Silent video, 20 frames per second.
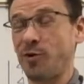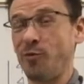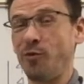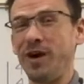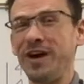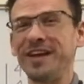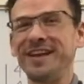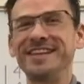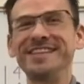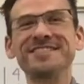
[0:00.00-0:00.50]

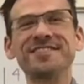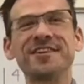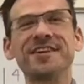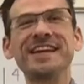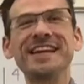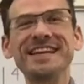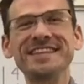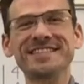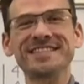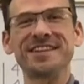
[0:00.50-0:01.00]
One is our
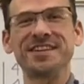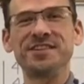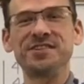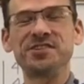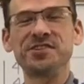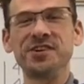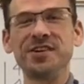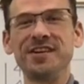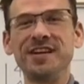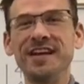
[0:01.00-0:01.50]
key
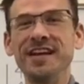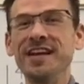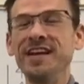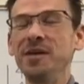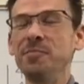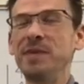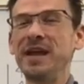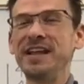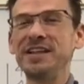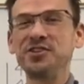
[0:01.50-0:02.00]
signature,
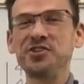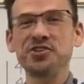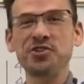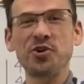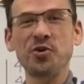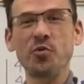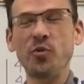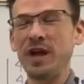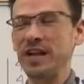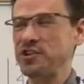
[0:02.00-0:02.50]
making sure
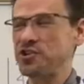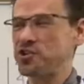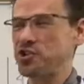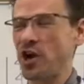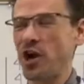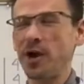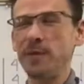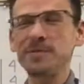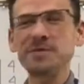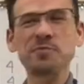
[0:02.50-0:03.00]
what
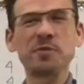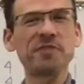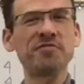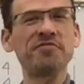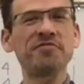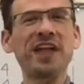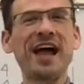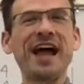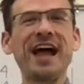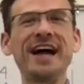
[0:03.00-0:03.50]
sharps, what
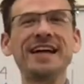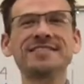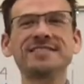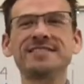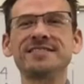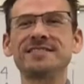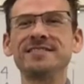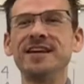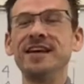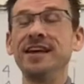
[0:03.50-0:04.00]
flats,